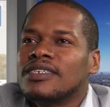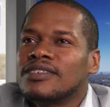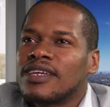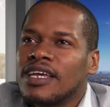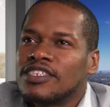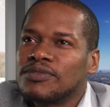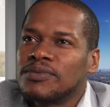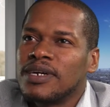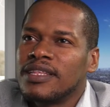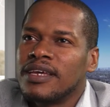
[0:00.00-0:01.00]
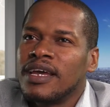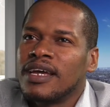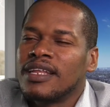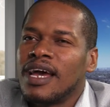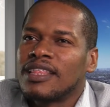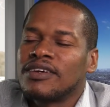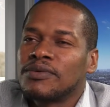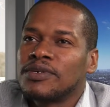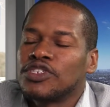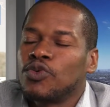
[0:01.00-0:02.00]
to get to where they at. I thought
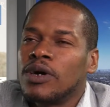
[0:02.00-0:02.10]
it was